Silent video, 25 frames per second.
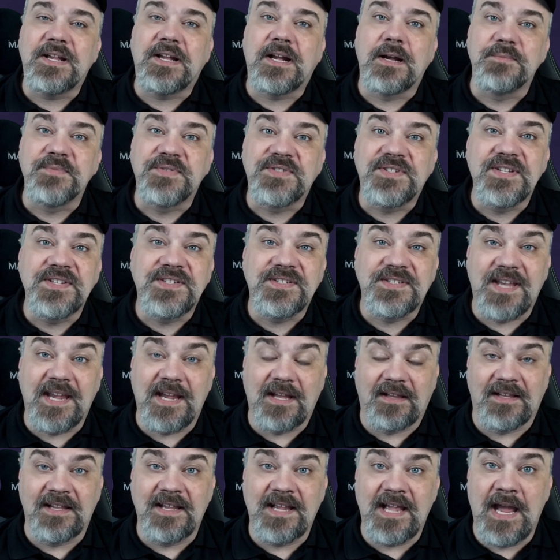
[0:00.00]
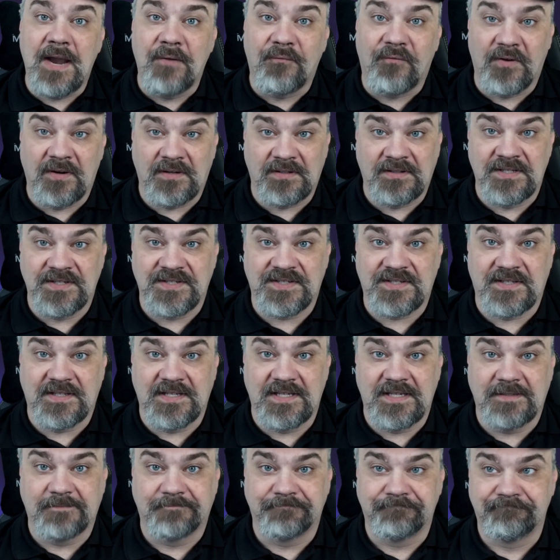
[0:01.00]
it comes to scaling
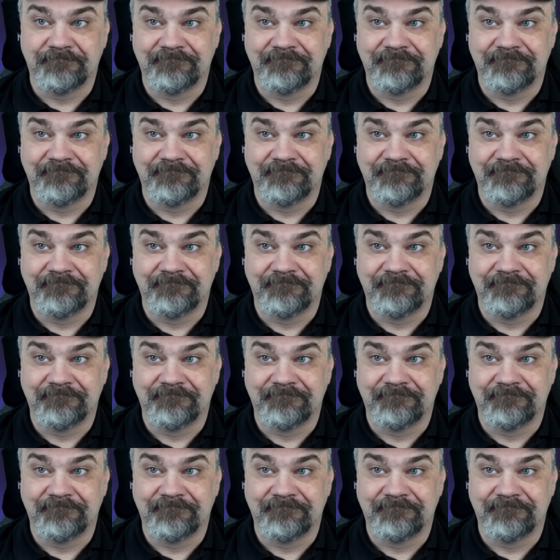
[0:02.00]
effortlessly.